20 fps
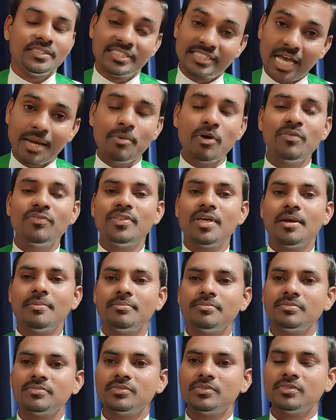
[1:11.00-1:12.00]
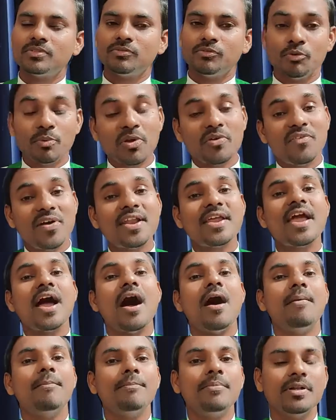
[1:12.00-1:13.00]
Some of them would be very
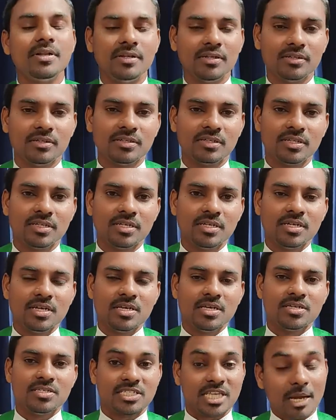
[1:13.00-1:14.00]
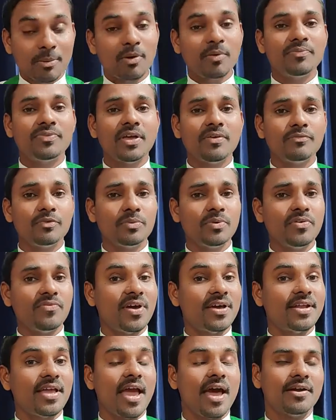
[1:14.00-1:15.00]
humble, some of them would be
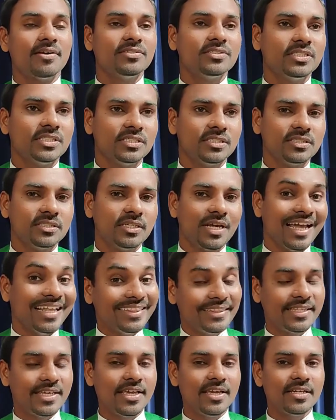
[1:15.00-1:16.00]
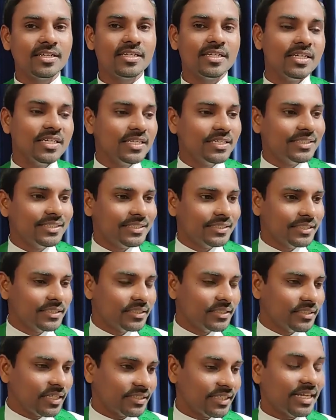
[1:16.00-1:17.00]
very arrogant and think
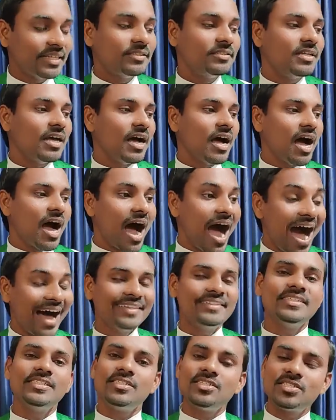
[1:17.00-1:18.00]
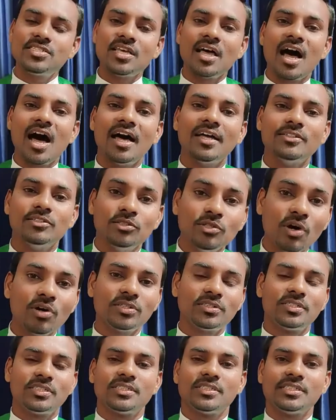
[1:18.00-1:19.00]
that others are
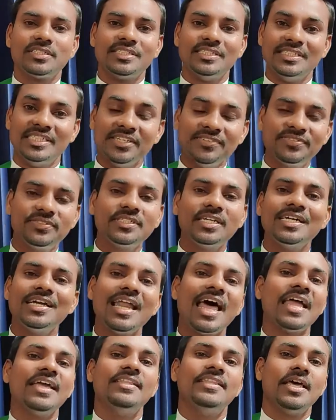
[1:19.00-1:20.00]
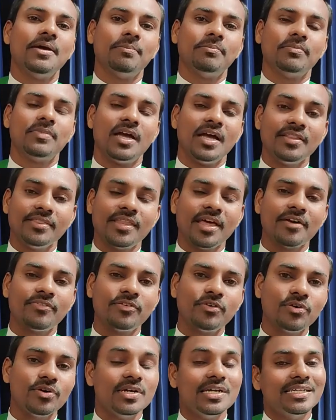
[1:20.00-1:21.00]
not gifted like them and
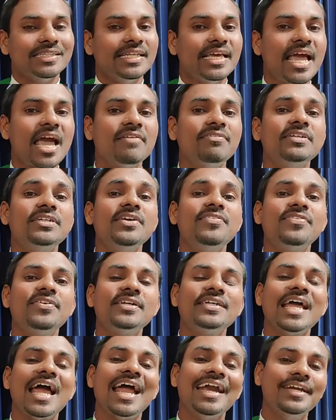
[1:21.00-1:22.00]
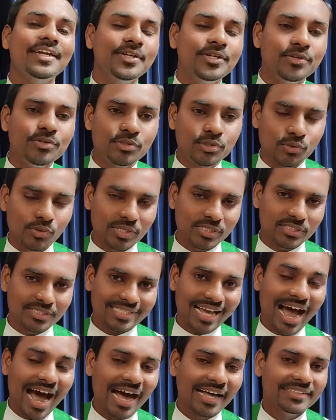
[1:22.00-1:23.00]
therefore they have a different attitude towards
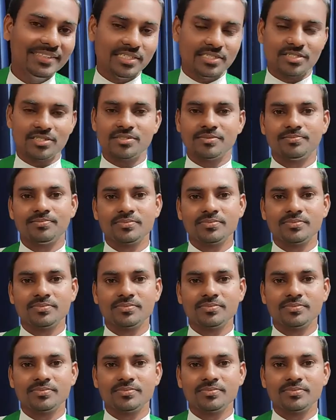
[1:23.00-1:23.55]
others.